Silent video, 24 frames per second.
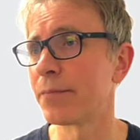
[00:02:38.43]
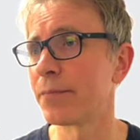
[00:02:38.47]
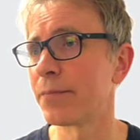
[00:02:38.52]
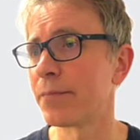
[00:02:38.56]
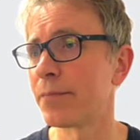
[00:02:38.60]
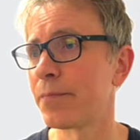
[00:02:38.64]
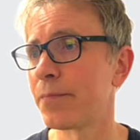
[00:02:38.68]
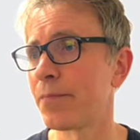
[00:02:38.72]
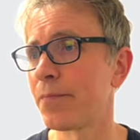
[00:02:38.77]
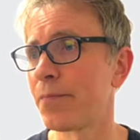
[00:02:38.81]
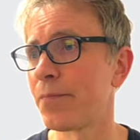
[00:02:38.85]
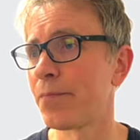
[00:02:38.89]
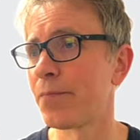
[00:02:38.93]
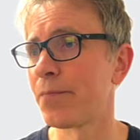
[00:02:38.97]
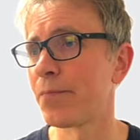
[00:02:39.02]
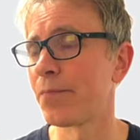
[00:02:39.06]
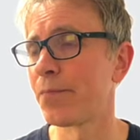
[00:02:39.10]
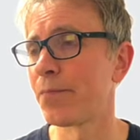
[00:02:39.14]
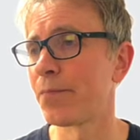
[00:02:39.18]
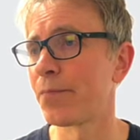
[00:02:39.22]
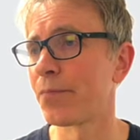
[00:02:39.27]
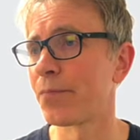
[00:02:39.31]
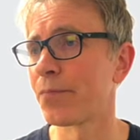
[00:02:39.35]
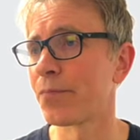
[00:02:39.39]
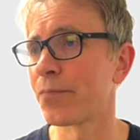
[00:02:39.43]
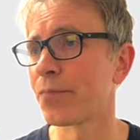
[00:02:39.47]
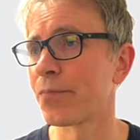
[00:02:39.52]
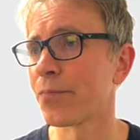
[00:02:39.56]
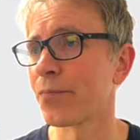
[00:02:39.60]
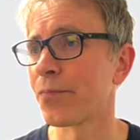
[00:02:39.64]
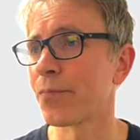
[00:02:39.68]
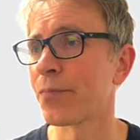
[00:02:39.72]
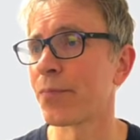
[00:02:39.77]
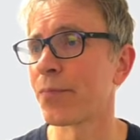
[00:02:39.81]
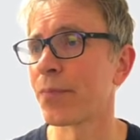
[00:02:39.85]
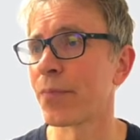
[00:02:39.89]

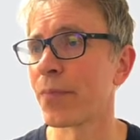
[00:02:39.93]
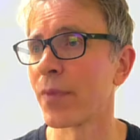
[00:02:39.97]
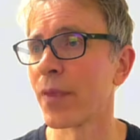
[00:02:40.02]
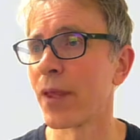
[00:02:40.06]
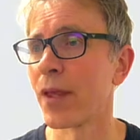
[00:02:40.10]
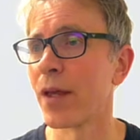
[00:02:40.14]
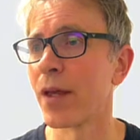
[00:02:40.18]
(no one is talking)